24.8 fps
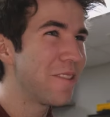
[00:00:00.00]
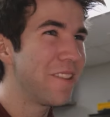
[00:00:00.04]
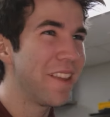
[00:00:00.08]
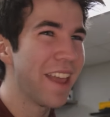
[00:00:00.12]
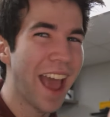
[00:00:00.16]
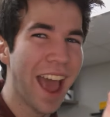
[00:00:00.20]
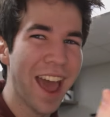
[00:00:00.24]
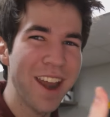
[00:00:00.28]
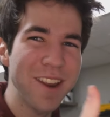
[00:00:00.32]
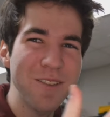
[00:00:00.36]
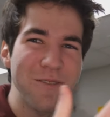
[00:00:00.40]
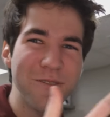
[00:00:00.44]

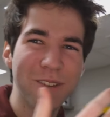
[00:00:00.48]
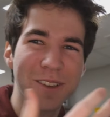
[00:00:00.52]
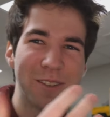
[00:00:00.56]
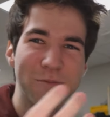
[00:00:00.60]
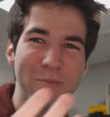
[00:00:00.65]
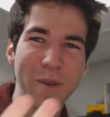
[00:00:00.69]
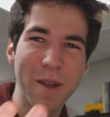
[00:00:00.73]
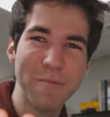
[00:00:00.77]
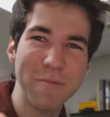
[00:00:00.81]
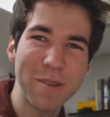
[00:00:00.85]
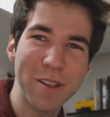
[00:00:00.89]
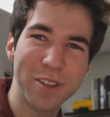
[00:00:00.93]
how do you
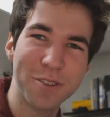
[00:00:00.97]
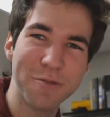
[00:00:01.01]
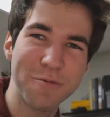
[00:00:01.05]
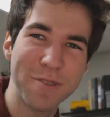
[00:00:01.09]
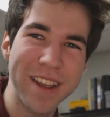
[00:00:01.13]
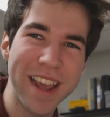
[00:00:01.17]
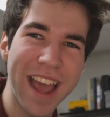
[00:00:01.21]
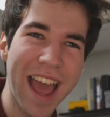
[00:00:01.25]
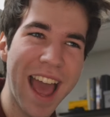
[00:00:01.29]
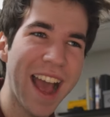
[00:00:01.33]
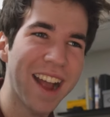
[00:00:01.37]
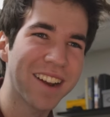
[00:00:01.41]
expect me to
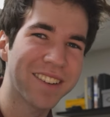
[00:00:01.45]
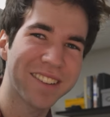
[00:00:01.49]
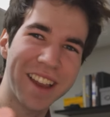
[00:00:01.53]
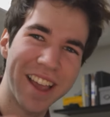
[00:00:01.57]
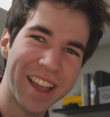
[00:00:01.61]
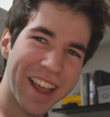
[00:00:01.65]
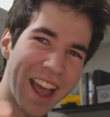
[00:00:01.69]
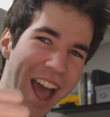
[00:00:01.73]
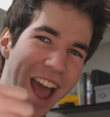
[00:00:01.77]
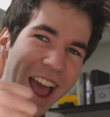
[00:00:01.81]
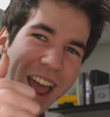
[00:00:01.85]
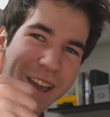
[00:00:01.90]
react?
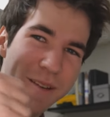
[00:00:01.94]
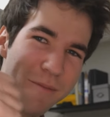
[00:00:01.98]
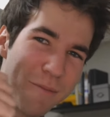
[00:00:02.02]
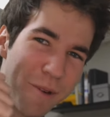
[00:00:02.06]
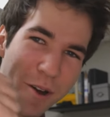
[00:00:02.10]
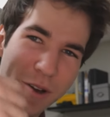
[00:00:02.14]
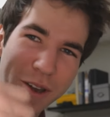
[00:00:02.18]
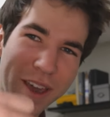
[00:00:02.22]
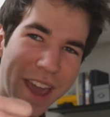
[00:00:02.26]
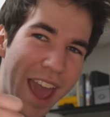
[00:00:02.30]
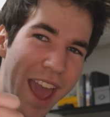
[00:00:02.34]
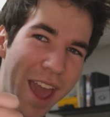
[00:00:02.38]
Like, I am
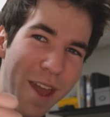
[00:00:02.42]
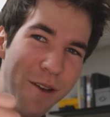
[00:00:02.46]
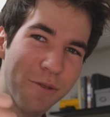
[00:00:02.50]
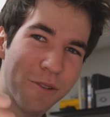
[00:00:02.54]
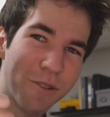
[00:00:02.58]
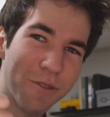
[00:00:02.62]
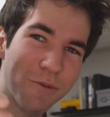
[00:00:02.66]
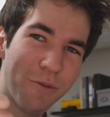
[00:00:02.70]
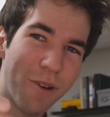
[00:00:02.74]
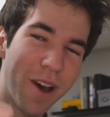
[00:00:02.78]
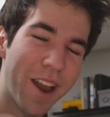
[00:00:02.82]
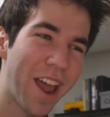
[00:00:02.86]
okay
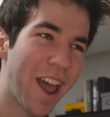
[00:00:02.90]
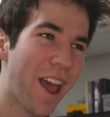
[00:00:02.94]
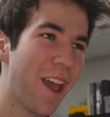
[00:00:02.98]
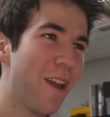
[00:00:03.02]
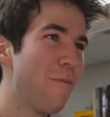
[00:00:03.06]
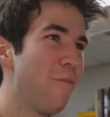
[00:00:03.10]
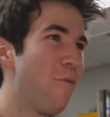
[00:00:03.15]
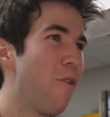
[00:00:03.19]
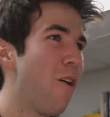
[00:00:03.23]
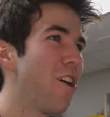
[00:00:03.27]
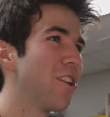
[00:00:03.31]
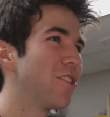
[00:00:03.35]
with what I
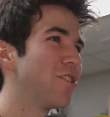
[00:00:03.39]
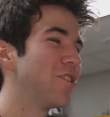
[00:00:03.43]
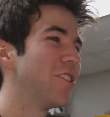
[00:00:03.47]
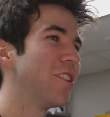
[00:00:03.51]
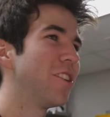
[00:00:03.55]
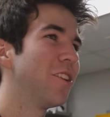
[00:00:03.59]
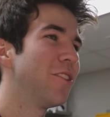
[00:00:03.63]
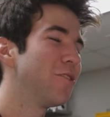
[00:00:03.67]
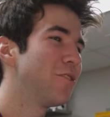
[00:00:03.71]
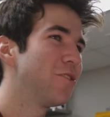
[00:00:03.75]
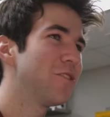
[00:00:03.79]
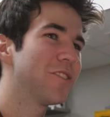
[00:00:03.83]
am
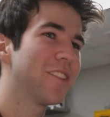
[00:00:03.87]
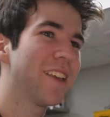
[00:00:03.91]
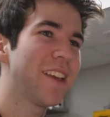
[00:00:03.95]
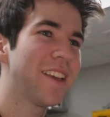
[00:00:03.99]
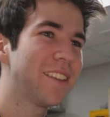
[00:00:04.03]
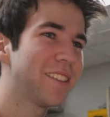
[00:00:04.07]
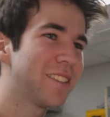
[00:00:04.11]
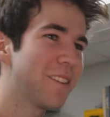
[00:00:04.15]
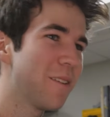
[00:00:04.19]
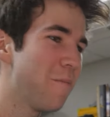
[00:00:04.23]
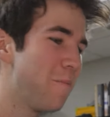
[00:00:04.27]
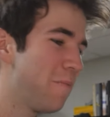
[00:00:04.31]
watching. Or just
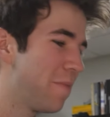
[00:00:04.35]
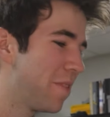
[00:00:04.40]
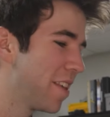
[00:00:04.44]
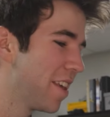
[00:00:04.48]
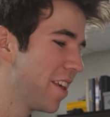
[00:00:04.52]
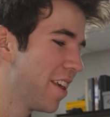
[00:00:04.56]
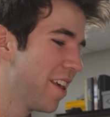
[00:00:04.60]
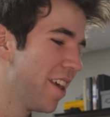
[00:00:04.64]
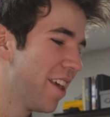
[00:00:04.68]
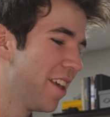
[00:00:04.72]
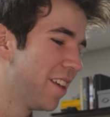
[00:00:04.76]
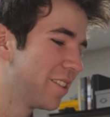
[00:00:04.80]
like some
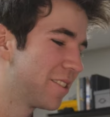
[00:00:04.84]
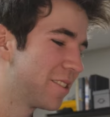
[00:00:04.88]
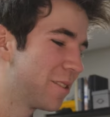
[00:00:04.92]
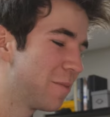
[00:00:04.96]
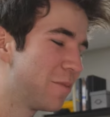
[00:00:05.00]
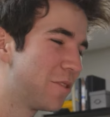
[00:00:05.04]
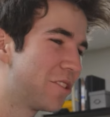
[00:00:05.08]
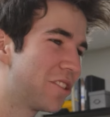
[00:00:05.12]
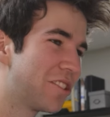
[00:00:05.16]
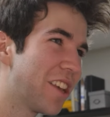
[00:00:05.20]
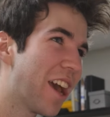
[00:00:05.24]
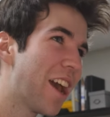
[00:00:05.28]

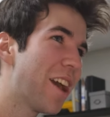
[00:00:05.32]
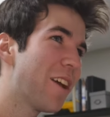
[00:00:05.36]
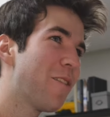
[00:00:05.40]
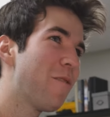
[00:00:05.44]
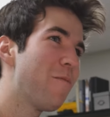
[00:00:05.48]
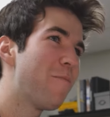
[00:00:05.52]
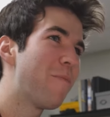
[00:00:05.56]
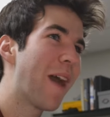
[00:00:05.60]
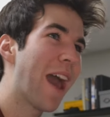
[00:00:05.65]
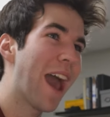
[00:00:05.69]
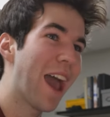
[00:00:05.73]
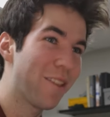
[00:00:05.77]

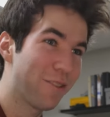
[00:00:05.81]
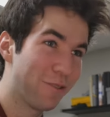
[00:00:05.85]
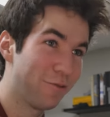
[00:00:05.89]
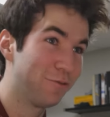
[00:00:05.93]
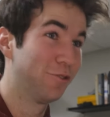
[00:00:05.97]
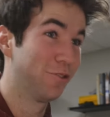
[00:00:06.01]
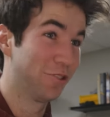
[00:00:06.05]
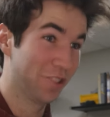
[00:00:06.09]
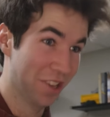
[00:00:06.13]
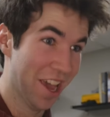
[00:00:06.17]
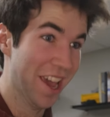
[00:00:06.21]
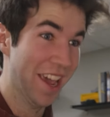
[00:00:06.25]
psychopath who's
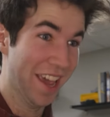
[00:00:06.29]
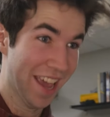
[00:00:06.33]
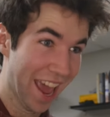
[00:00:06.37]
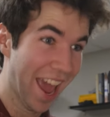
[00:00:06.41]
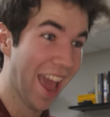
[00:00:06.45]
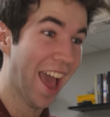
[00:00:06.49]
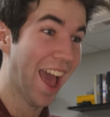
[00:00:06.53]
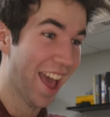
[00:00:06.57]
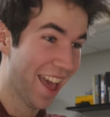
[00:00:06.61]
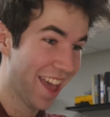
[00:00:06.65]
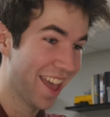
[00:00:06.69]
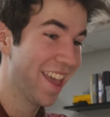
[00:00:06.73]
just like,
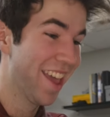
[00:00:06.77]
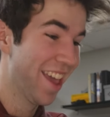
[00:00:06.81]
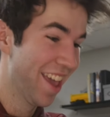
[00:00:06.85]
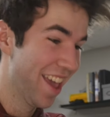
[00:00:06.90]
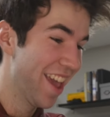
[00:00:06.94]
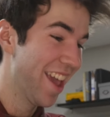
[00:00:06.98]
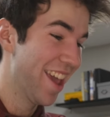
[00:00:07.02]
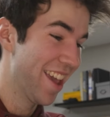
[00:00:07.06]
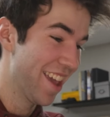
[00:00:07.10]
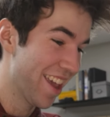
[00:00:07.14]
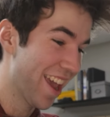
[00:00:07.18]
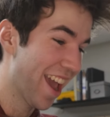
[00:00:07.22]
yeah,
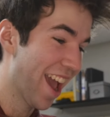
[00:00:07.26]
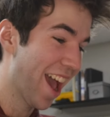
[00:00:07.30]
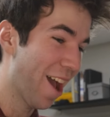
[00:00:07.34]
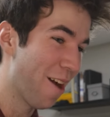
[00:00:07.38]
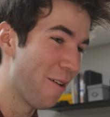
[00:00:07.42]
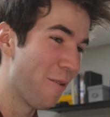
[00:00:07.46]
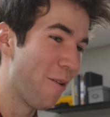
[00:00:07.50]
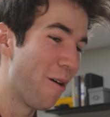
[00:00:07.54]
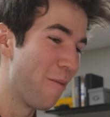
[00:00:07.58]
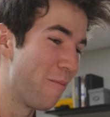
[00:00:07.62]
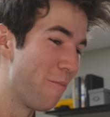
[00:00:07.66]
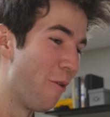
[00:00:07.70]
I
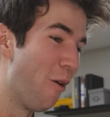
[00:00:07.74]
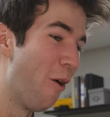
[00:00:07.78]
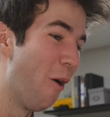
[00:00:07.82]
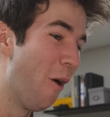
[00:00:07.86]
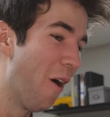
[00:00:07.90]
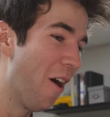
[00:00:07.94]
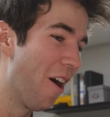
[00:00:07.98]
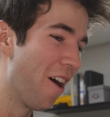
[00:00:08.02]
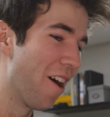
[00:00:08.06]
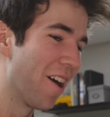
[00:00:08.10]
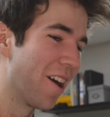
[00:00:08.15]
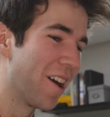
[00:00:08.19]
want
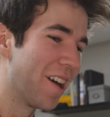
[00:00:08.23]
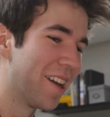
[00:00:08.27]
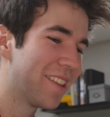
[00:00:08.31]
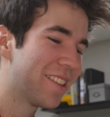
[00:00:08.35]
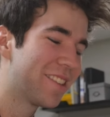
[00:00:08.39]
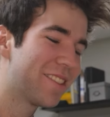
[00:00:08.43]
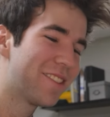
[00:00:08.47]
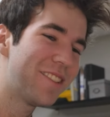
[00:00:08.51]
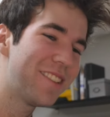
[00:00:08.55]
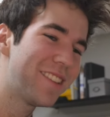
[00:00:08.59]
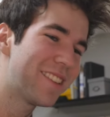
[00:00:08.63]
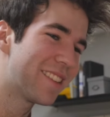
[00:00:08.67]
more.
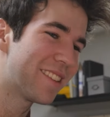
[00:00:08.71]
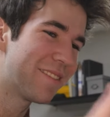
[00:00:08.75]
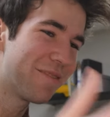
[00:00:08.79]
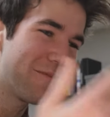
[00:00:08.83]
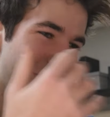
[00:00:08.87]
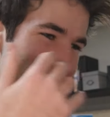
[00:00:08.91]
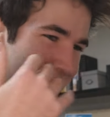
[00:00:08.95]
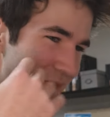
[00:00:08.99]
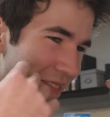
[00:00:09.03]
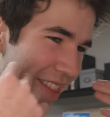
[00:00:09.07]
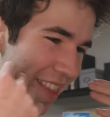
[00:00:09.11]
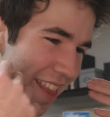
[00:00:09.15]
It's just,
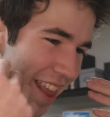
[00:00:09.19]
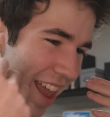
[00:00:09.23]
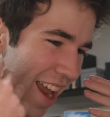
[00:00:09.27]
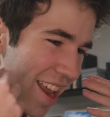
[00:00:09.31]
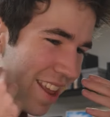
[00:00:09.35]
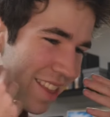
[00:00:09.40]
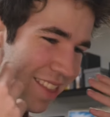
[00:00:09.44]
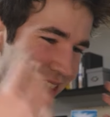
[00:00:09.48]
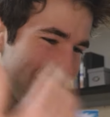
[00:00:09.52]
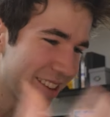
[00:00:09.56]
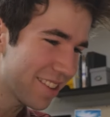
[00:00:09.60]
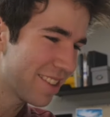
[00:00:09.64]

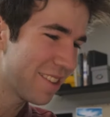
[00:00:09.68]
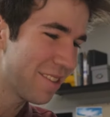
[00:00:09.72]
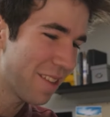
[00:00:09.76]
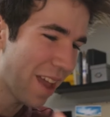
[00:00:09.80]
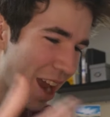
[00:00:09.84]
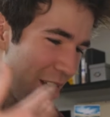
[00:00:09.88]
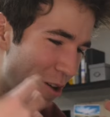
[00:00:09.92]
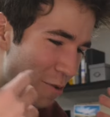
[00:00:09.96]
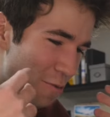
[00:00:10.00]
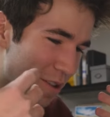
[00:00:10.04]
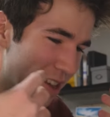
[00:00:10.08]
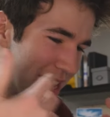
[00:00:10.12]
I
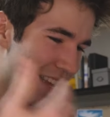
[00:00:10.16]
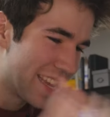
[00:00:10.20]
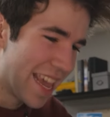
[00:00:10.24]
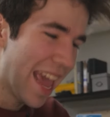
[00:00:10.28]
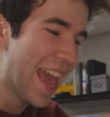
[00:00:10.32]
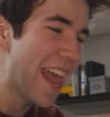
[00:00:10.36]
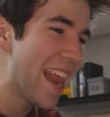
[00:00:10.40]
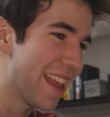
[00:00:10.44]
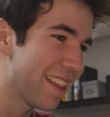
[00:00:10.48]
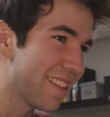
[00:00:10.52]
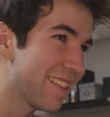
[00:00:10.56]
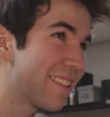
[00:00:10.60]
don't
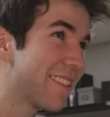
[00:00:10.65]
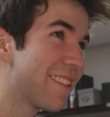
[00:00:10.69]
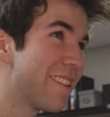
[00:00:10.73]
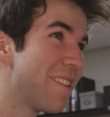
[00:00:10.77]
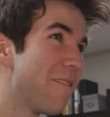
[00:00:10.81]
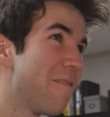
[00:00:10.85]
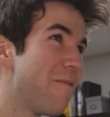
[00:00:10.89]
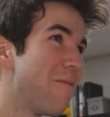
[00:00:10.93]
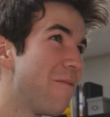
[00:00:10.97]
get it.